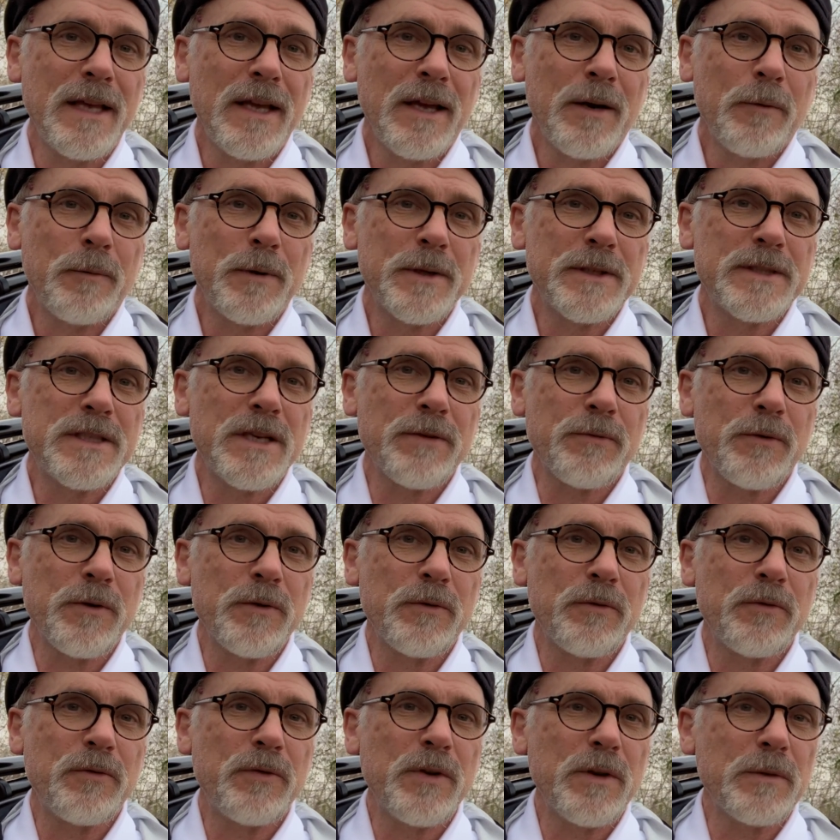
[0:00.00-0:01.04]
with
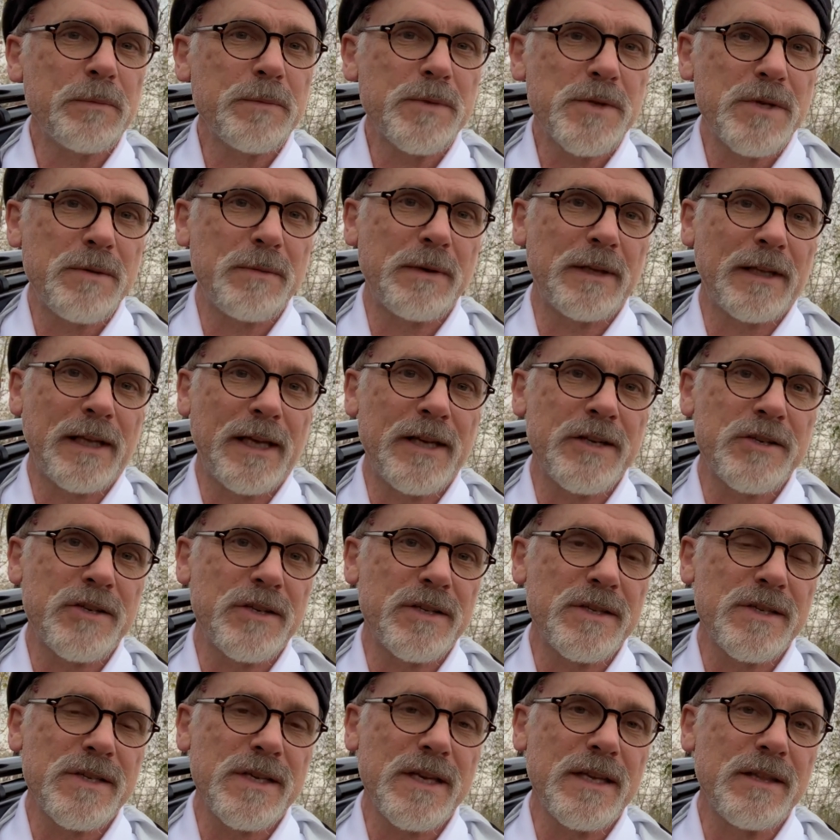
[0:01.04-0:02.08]
different film
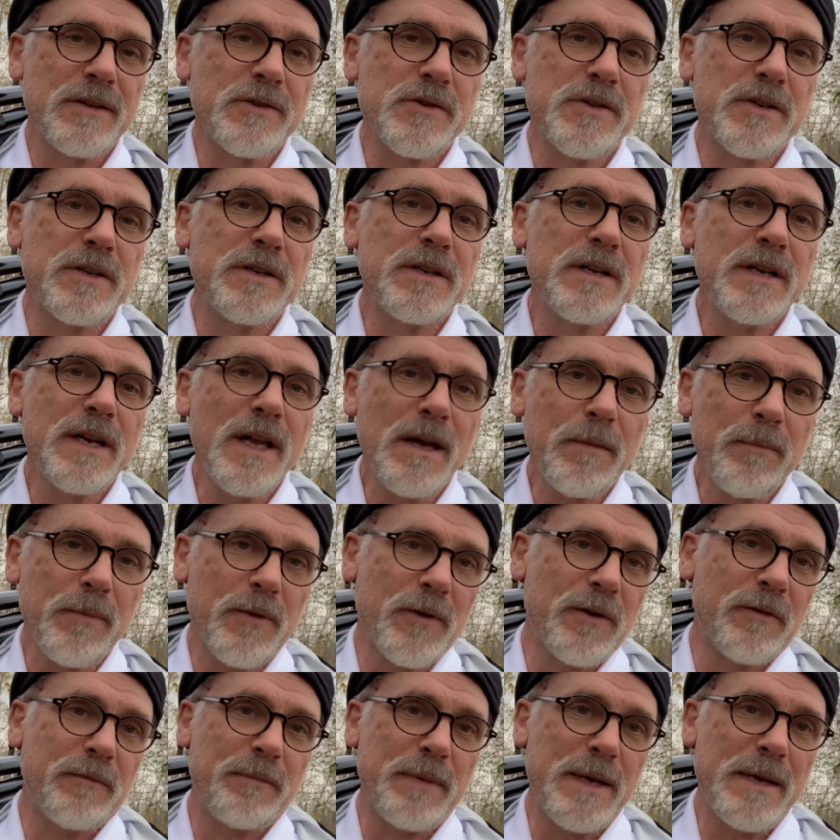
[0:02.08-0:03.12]
simulations, and there's a
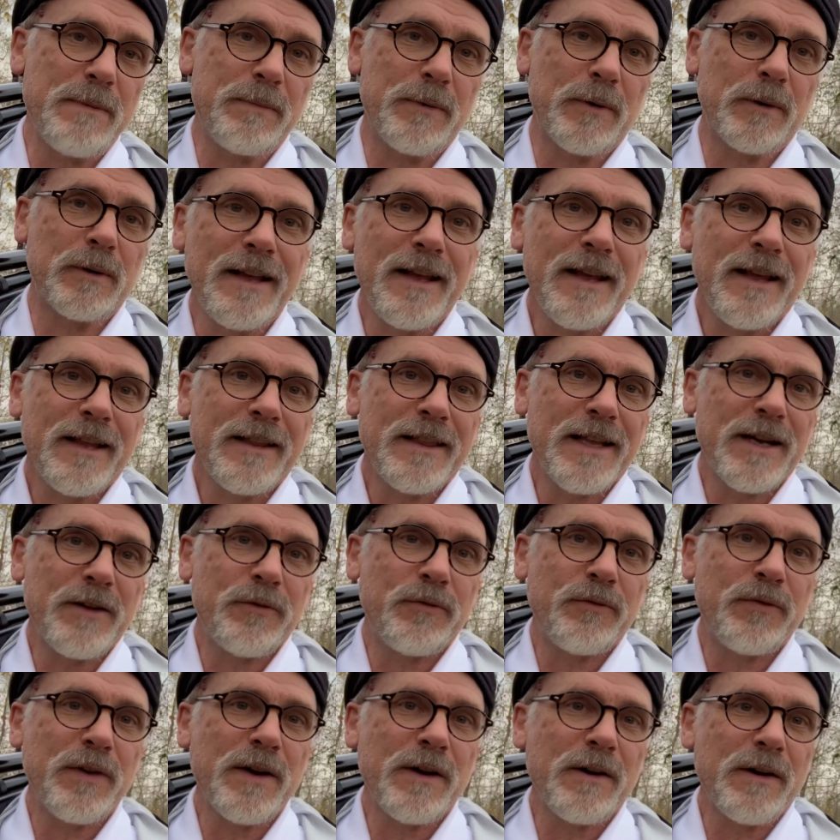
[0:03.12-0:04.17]
number of people that have
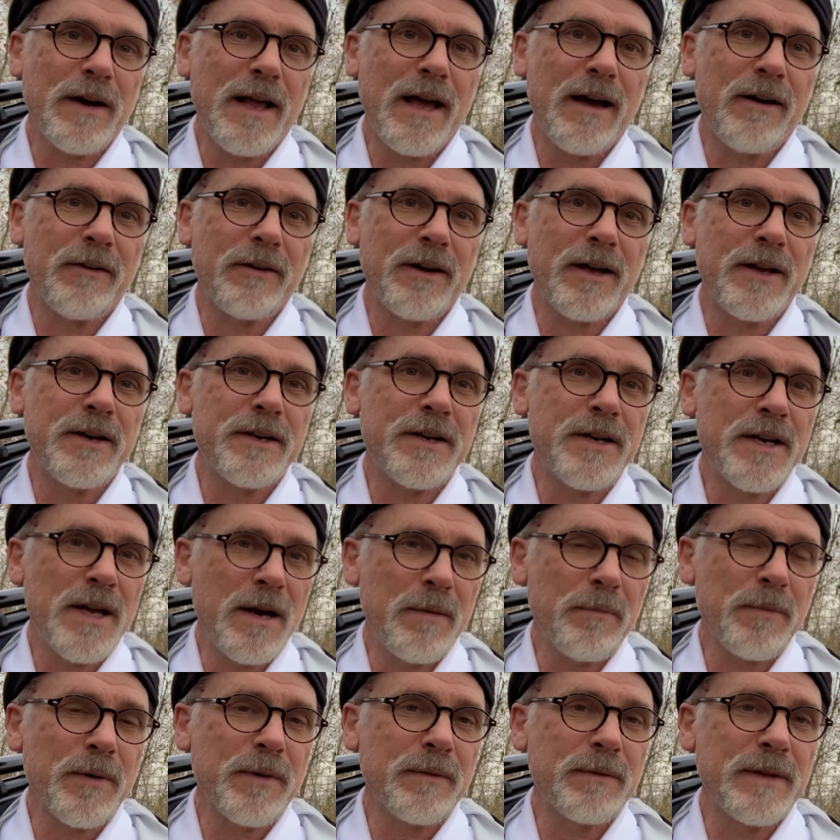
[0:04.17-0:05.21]
figured out a
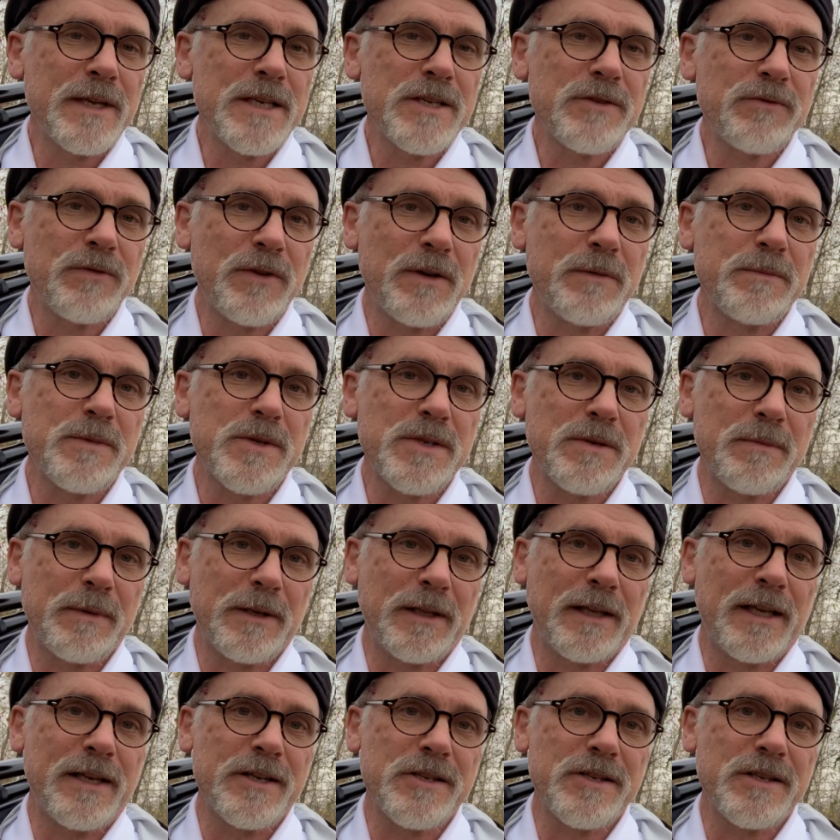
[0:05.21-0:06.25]
number of these film
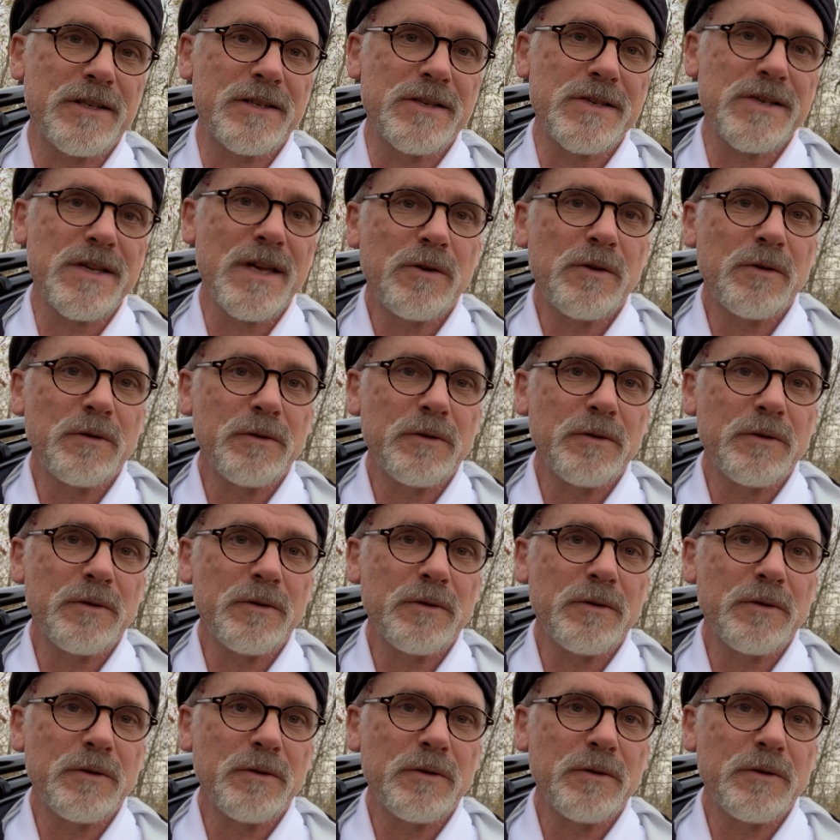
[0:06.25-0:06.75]
simulations.